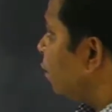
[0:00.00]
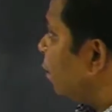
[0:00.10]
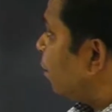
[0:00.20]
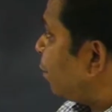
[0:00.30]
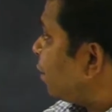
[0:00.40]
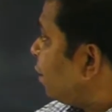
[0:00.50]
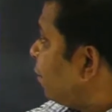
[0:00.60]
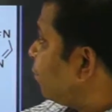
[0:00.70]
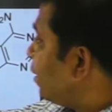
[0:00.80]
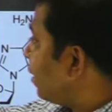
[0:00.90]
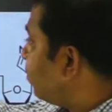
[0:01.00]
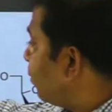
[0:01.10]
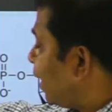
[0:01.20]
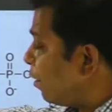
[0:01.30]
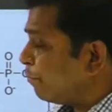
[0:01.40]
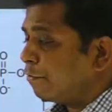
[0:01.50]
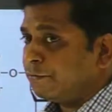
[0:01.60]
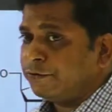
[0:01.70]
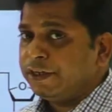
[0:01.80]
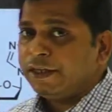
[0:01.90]
But if they are made up of
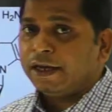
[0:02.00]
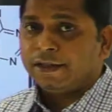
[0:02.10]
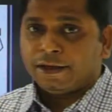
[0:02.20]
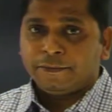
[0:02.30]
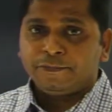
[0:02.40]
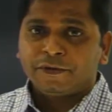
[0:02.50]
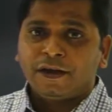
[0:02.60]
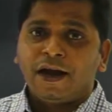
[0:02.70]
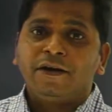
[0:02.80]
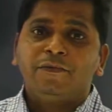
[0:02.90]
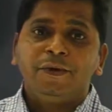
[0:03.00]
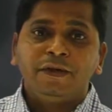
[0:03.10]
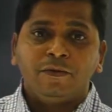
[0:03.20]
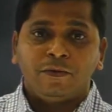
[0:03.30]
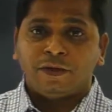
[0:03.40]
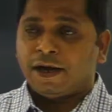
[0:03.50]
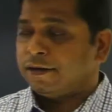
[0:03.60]
DNA, and we know that